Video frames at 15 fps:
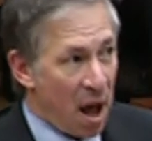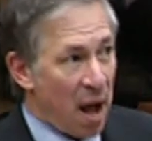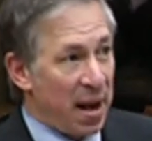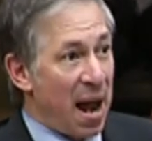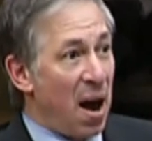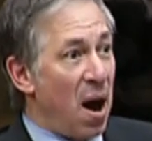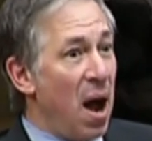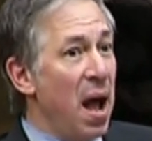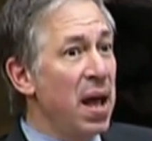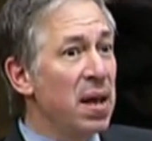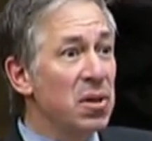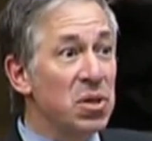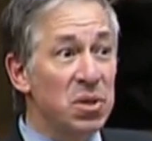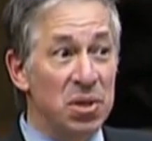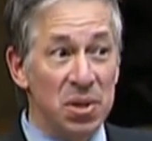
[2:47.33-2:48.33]
Now, I
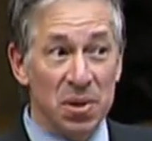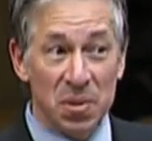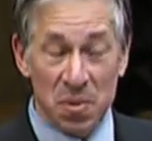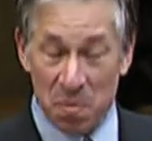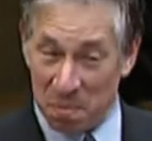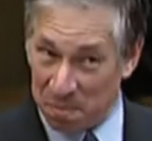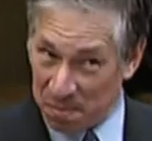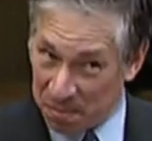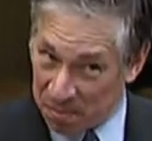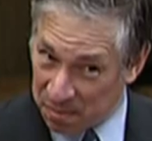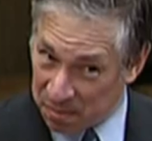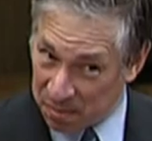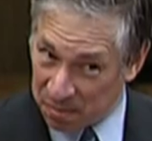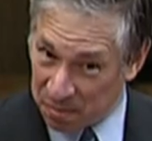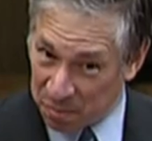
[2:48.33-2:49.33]
assume
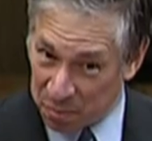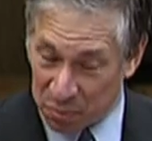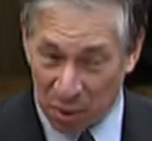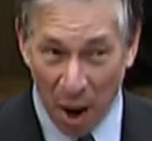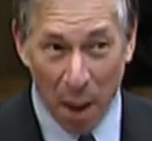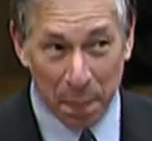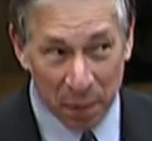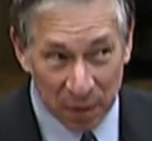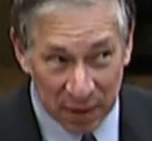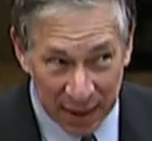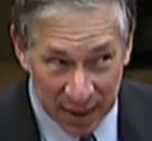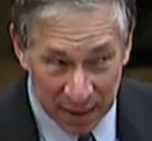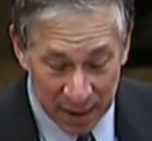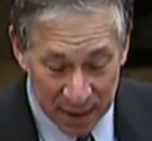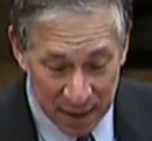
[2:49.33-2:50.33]
properly